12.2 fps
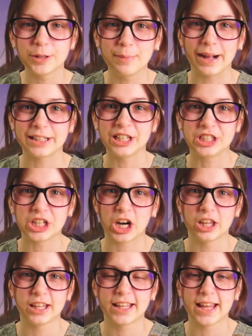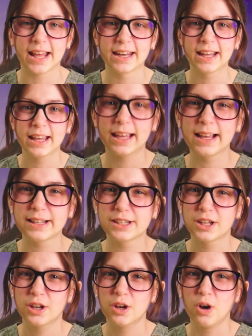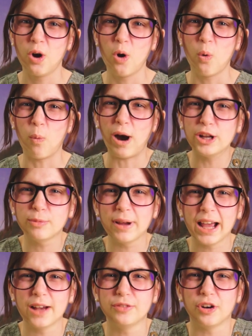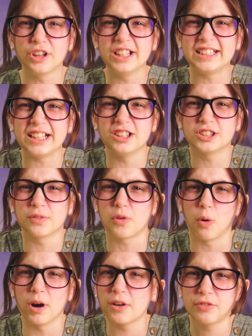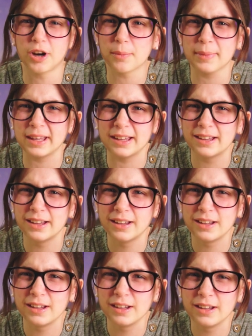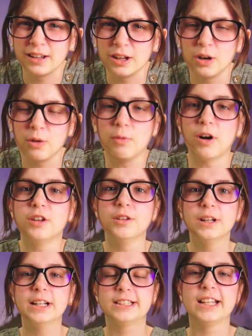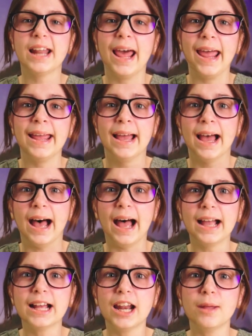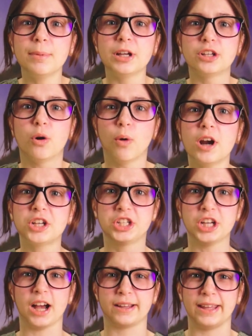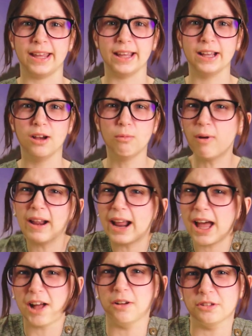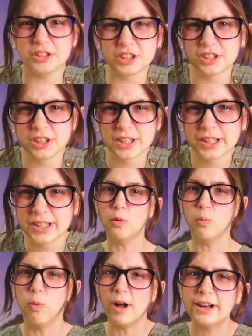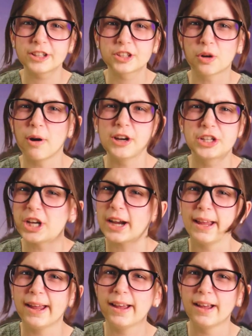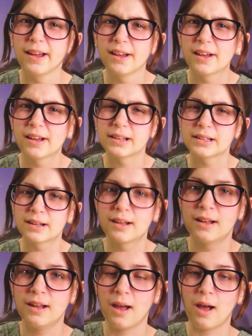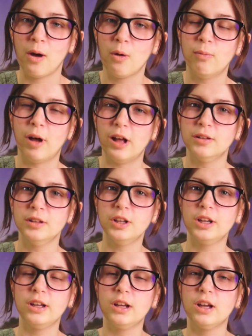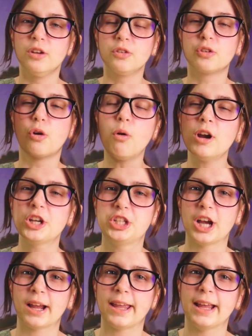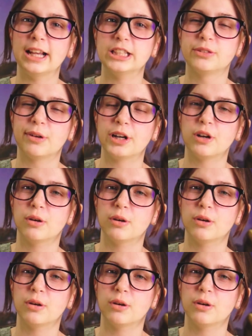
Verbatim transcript: back to Charli Can. And why do I have all these ears of corn in front of me? Well, today I'm gonna be corn shucking. What else? What is corn shucking? Well, corn shucking is where you